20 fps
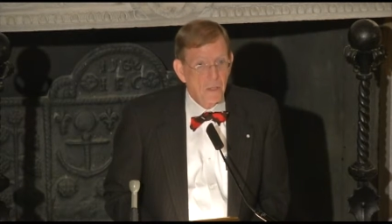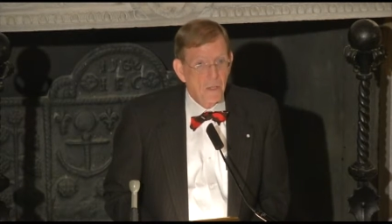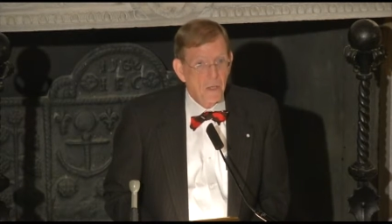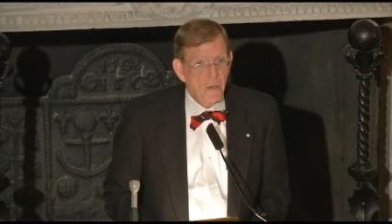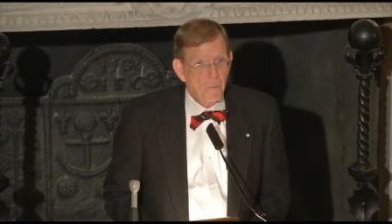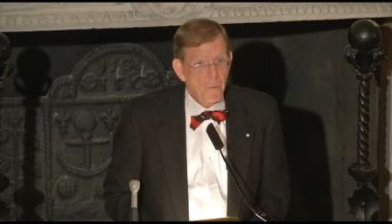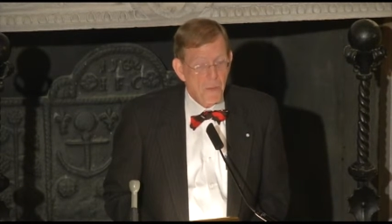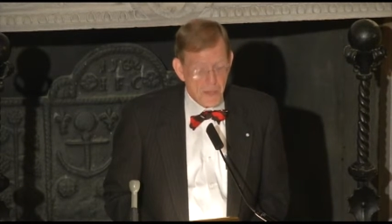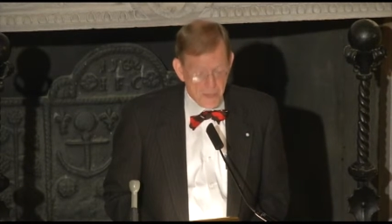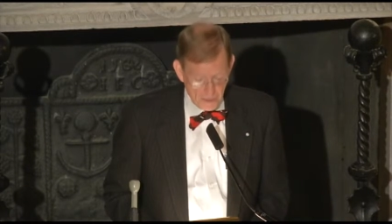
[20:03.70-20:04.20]

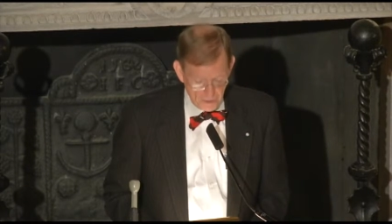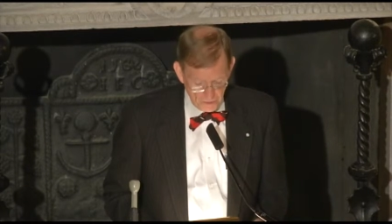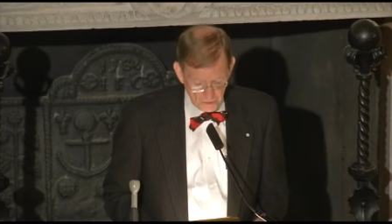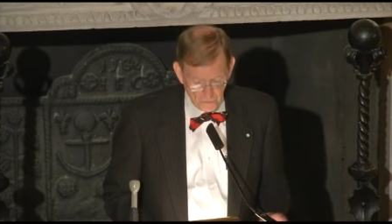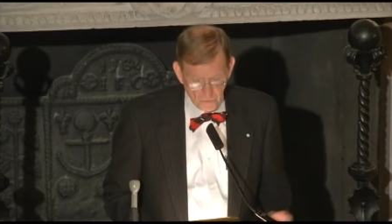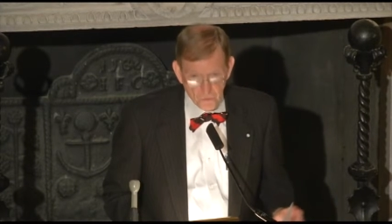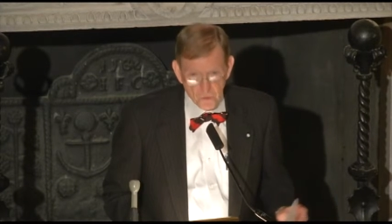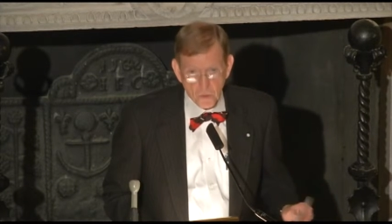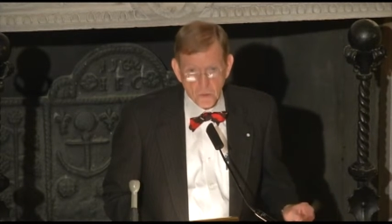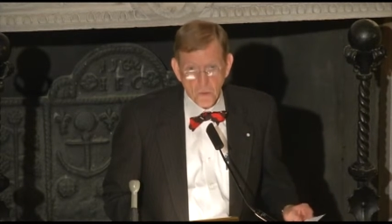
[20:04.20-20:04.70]
a band
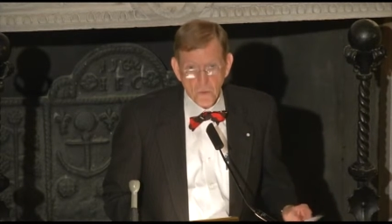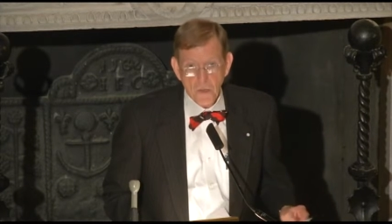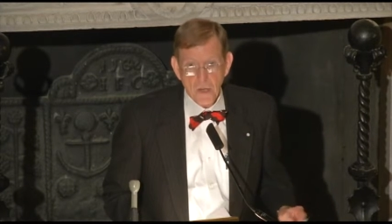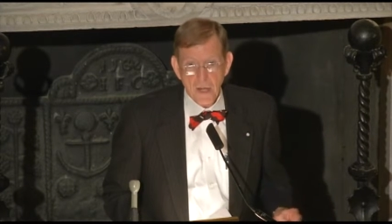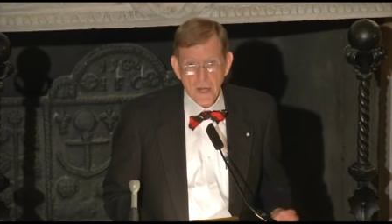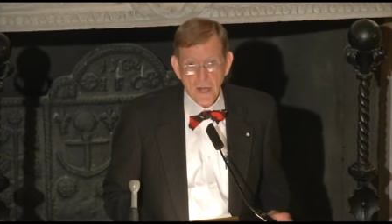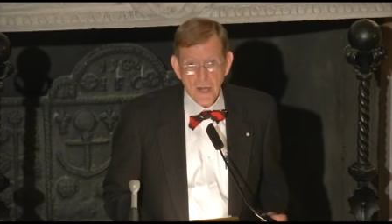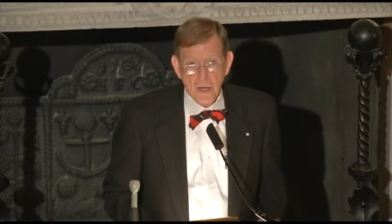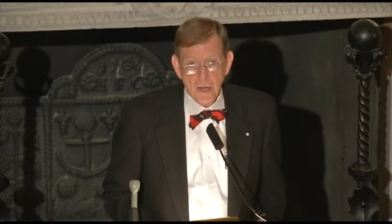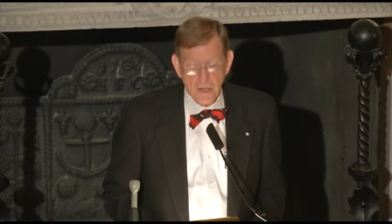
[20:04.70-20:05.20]
of Tory
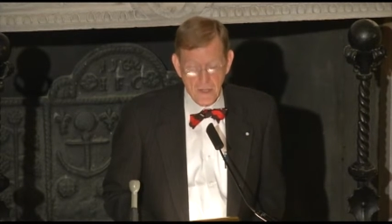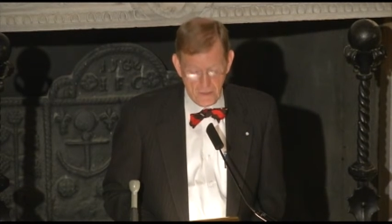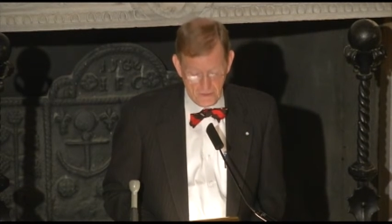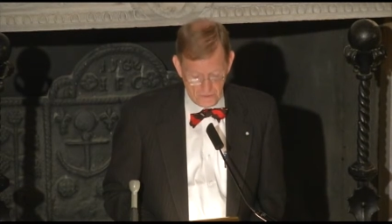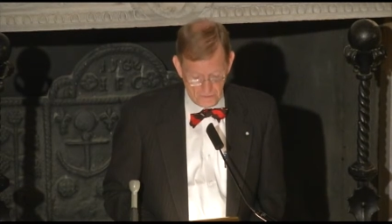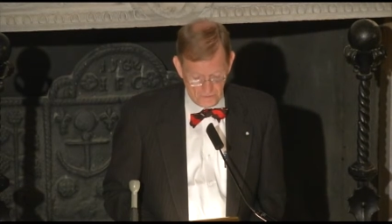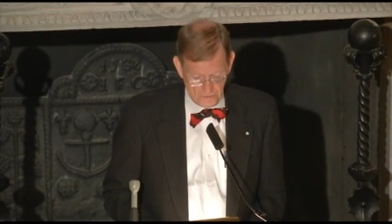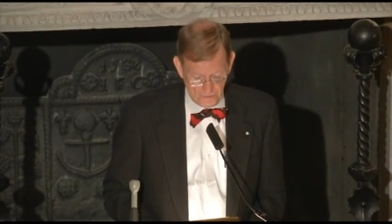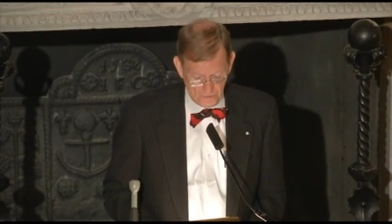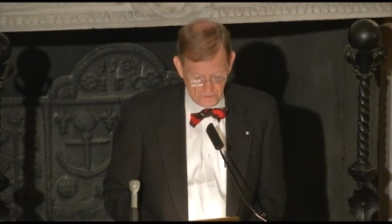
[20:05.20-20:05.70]

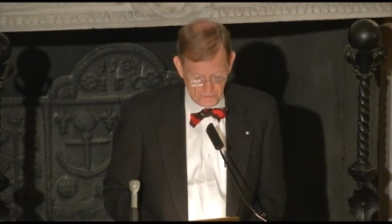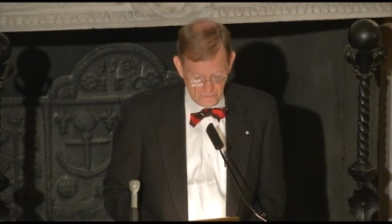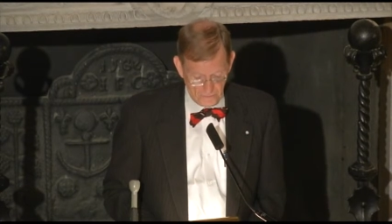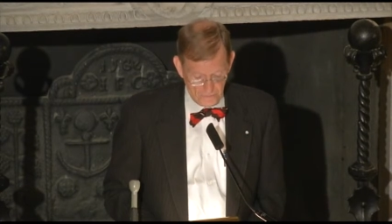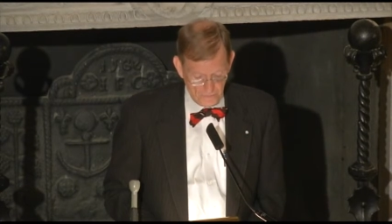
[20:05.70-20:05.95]
Highlanders,